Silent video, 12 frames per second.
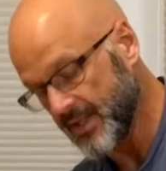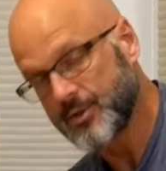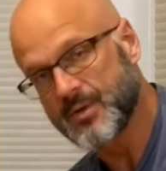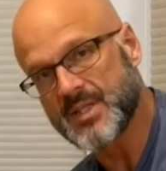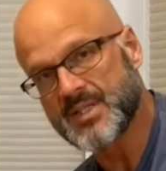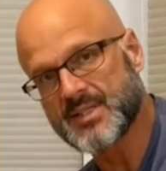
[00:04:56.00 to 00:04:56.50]

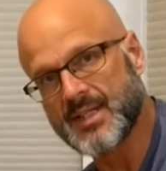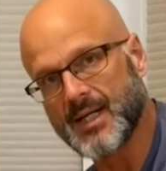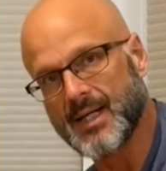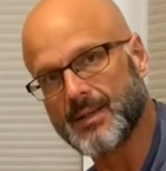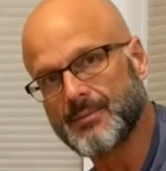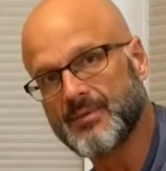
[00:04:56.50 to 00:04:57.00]
increase
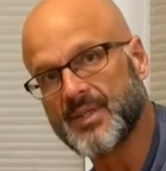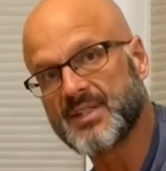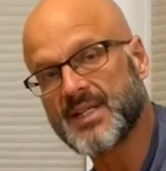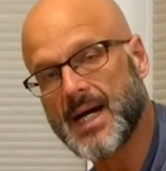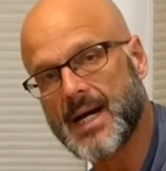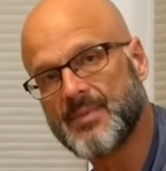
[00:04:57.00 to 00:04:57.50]
the
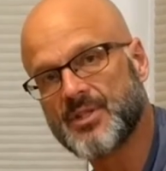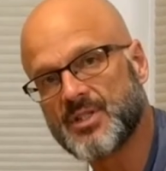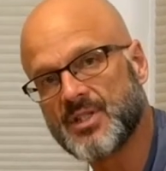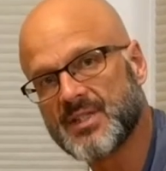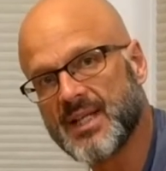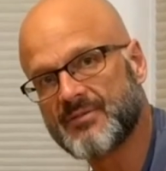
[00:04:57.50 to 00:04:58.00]
time that
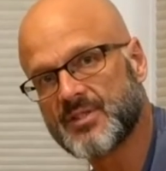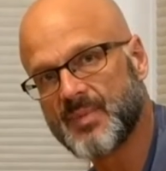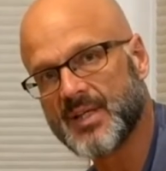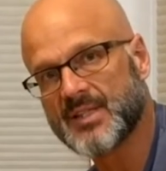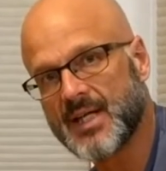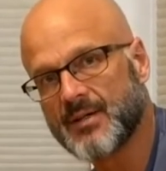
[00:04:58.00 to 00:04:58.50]
she's left
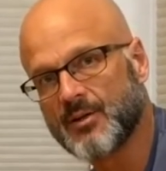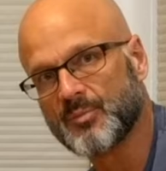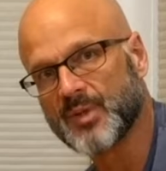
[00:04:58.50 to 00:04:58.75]
spent on her